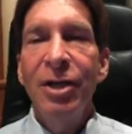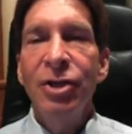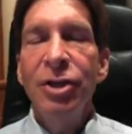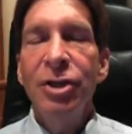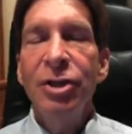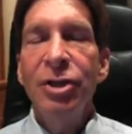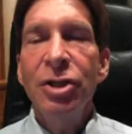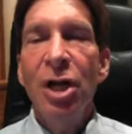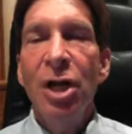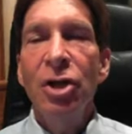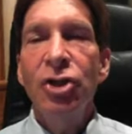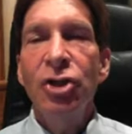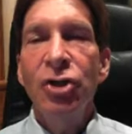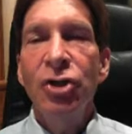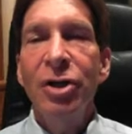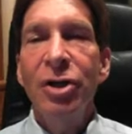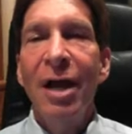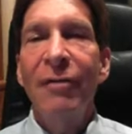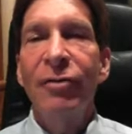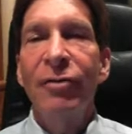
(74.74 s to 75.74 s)
Patients
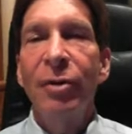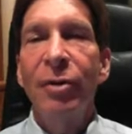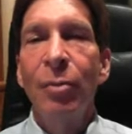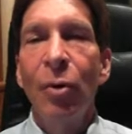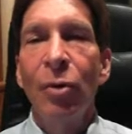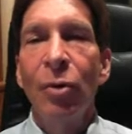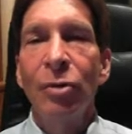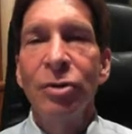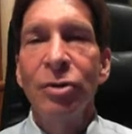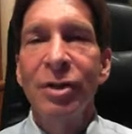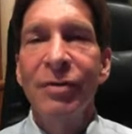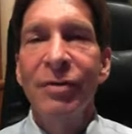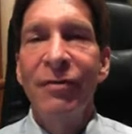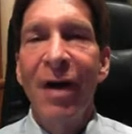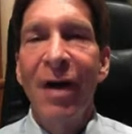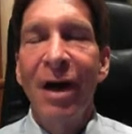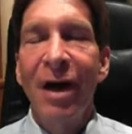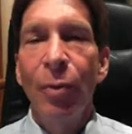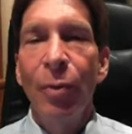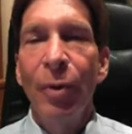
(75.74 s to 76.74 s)
should have their
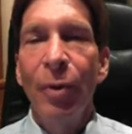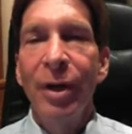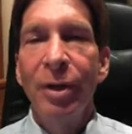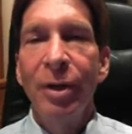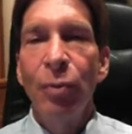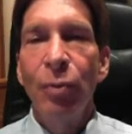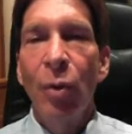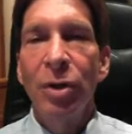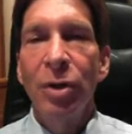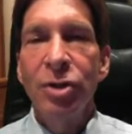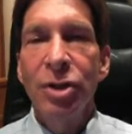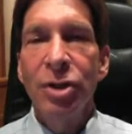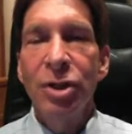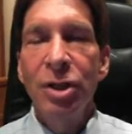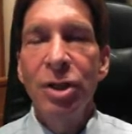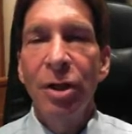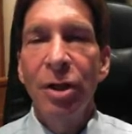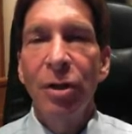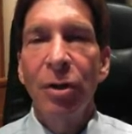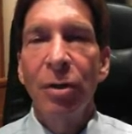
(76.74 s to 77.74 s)
moles evaluated
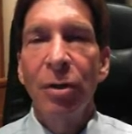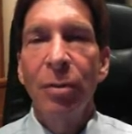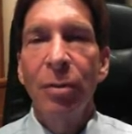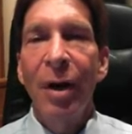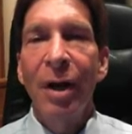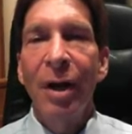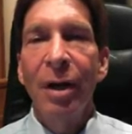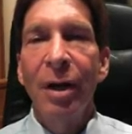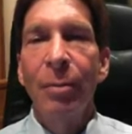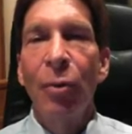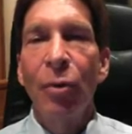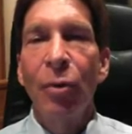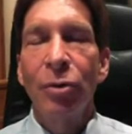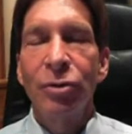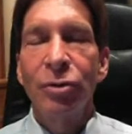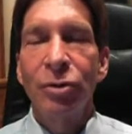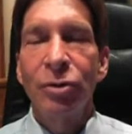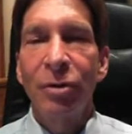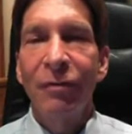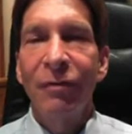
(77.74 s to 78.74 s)
once a year by a
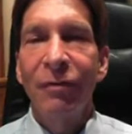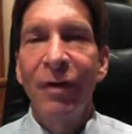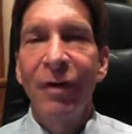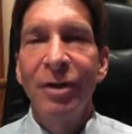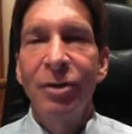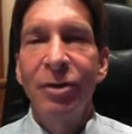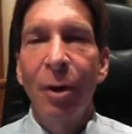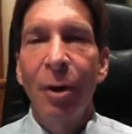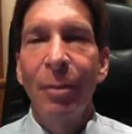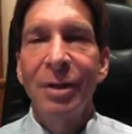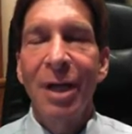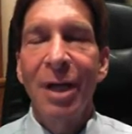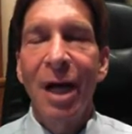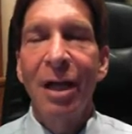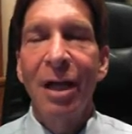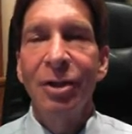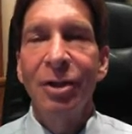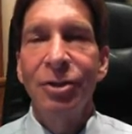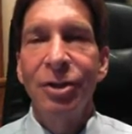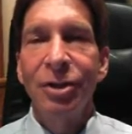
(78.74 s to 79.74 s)
board-certified
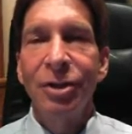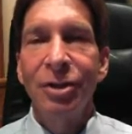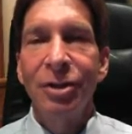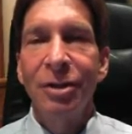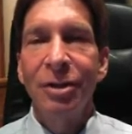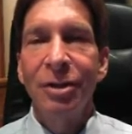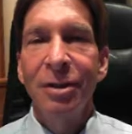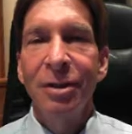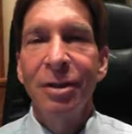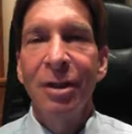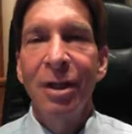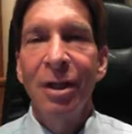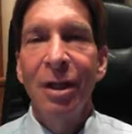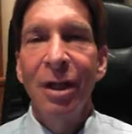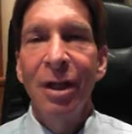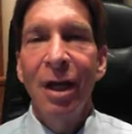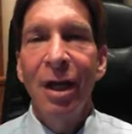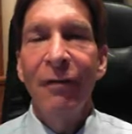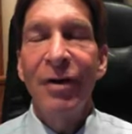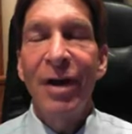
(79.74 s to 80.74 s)
dermatologist.
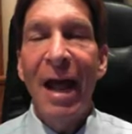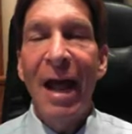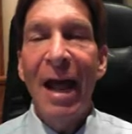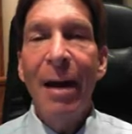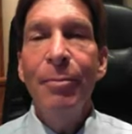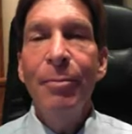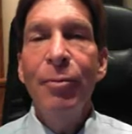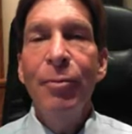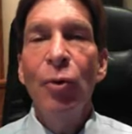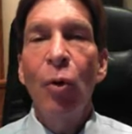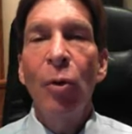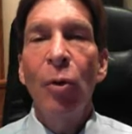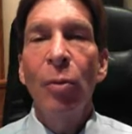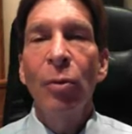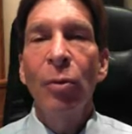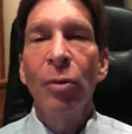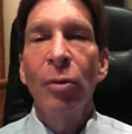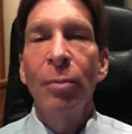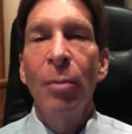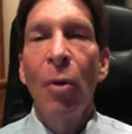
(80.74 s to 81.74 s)
If an
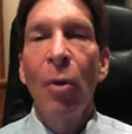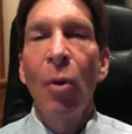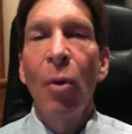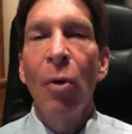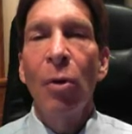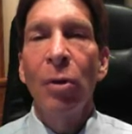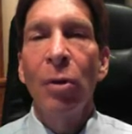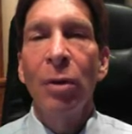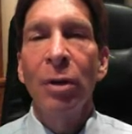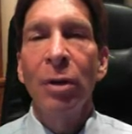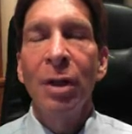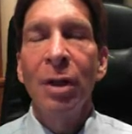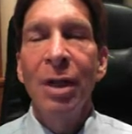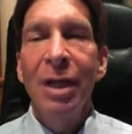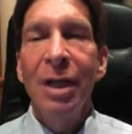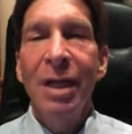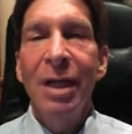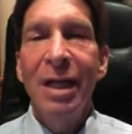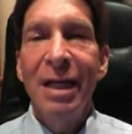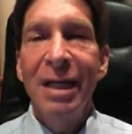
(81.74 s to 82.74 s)
abnormal
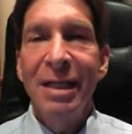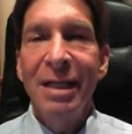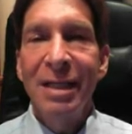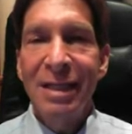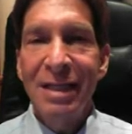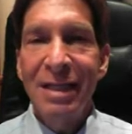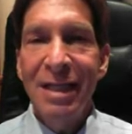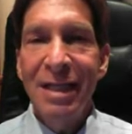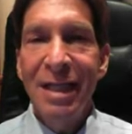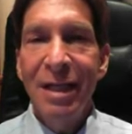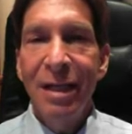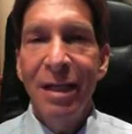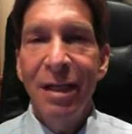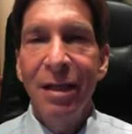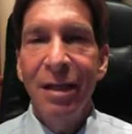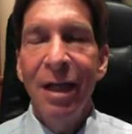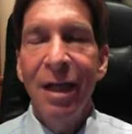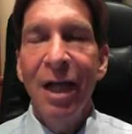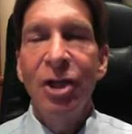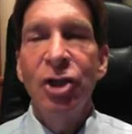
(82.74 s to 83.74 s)
mole is
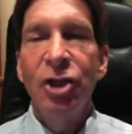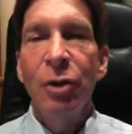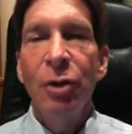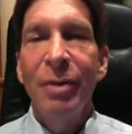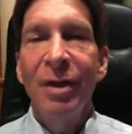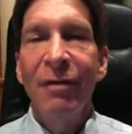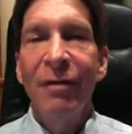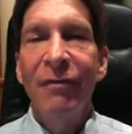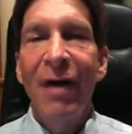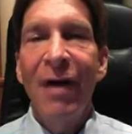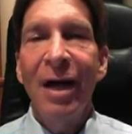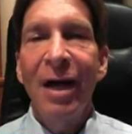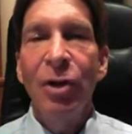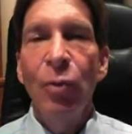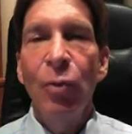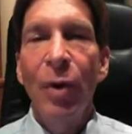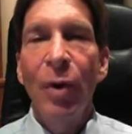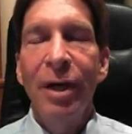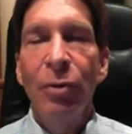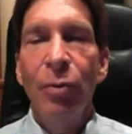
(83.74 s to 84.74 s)
seen, it should be
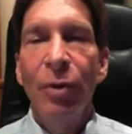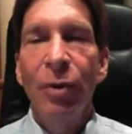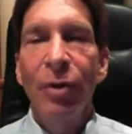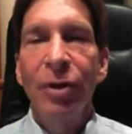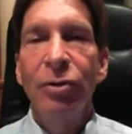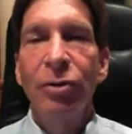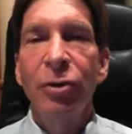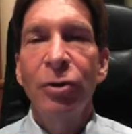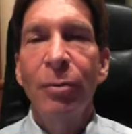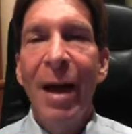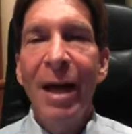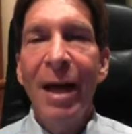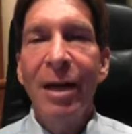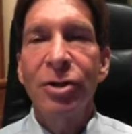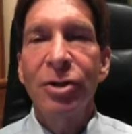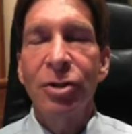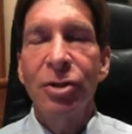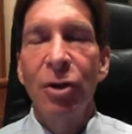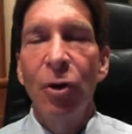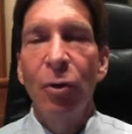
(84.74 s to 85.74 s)
evaluated with a
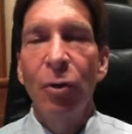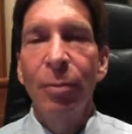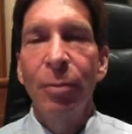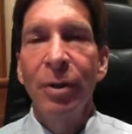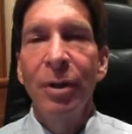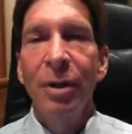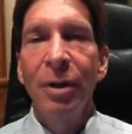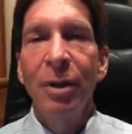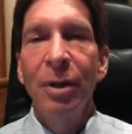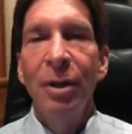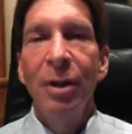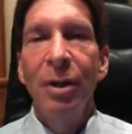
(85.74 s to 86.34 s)
dermatoscope,